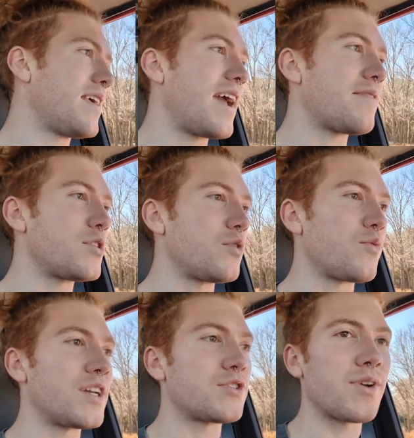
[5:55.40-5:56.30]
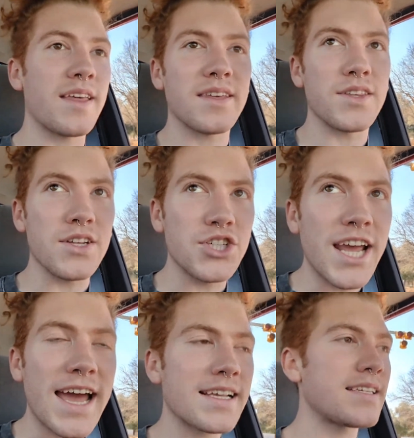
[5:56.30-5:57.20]
they have to re-strengthen the
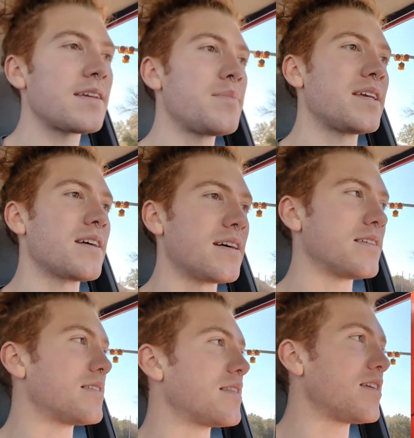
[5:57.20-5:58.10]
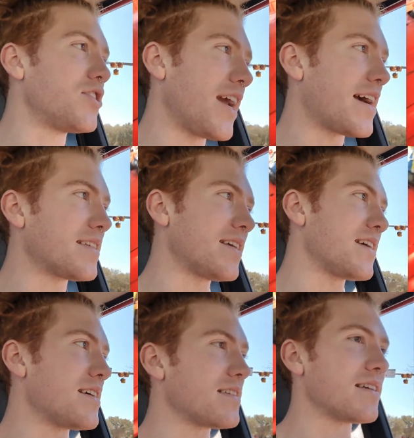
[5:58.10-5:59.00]
chassis because the chassis
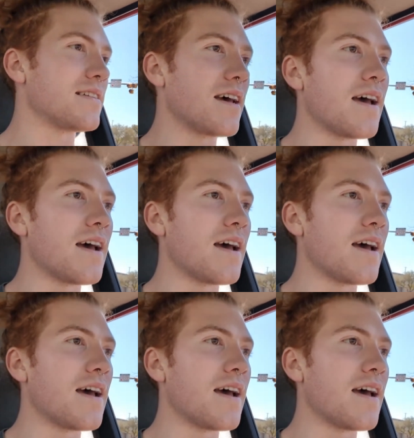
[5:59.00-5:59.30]
isn't